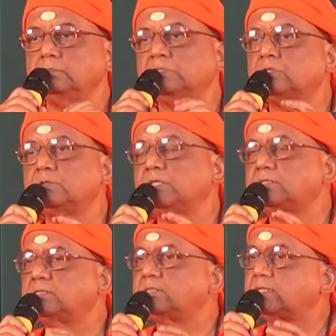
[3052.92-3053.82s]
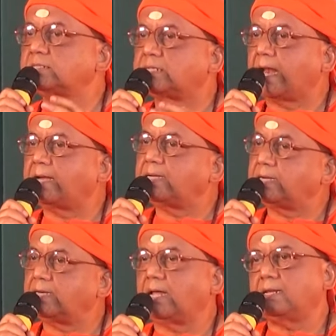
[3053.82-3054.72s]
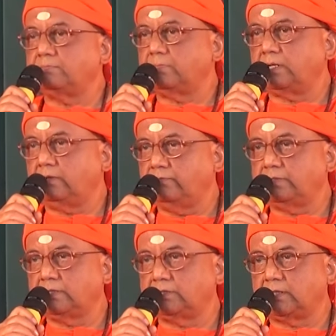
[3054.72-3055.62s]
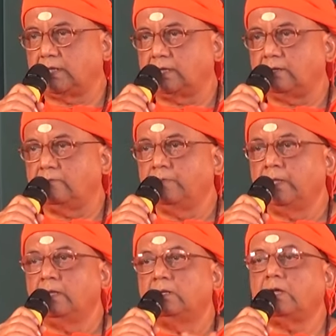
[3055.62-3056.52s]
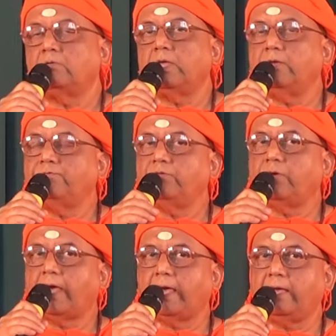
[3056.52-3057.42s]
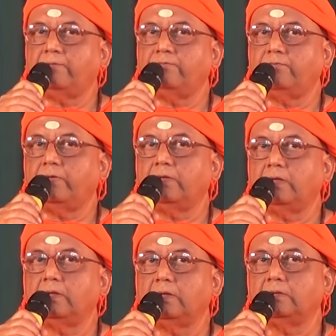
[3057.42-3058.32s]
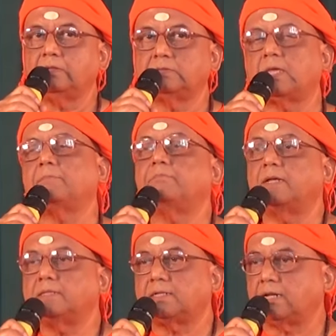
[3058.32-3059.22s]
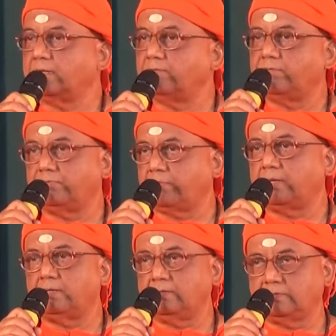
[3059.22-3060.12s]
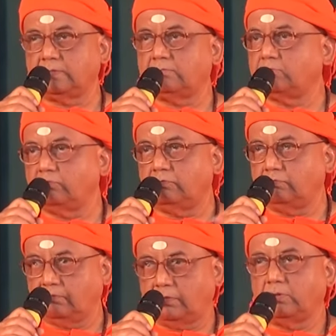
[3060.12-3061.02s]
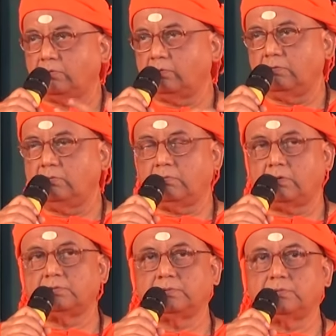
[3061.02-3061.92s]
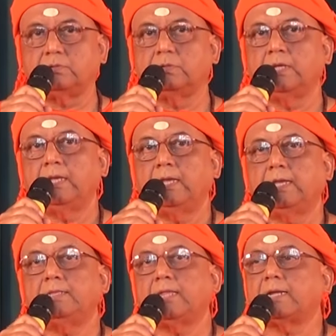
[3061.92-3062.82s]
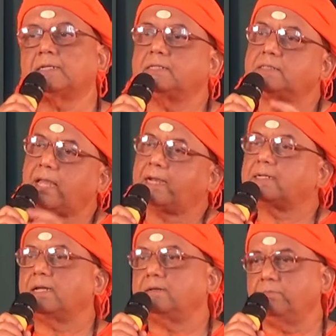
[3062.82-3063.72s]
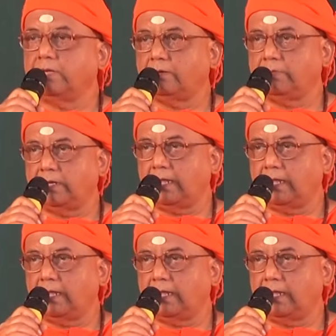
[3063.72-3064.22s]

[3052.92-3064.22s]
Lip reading: So this is a standard alambana which is taken. Now if you have some mantra given by some guru, your guru or so, in that case that can become an